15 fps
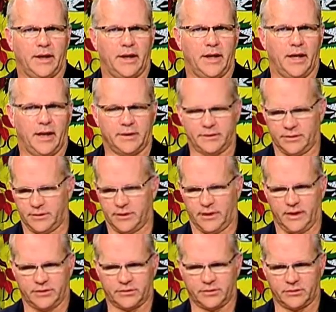And
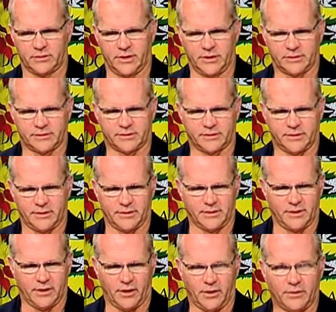it's, it's,
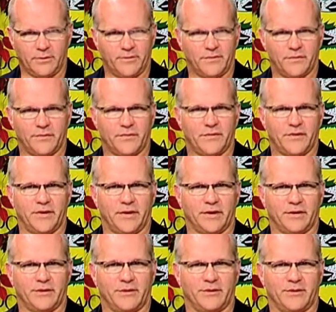you know,
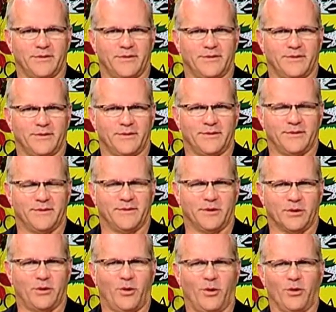the,
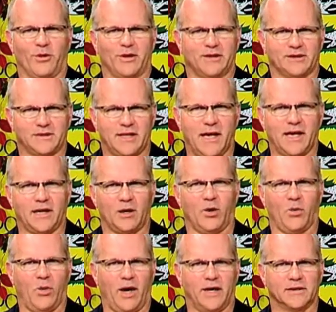the court is taking
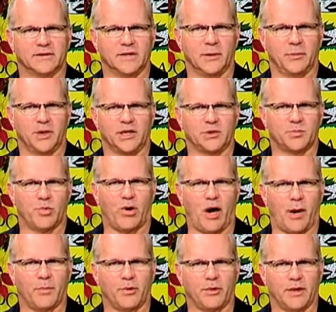away somebody's
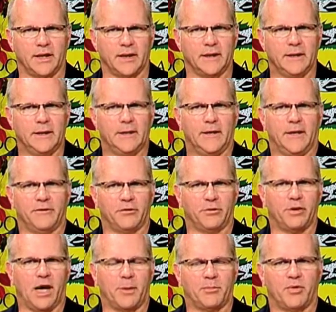property and they're
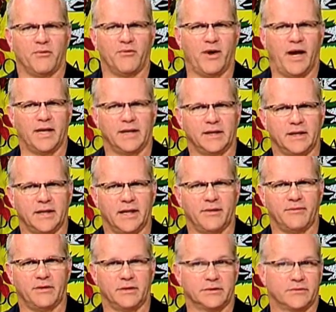not providing the
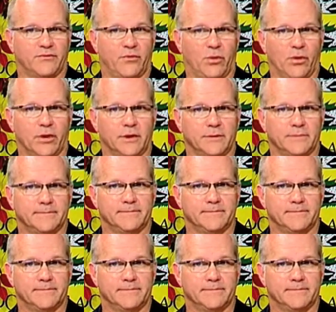evidence for it.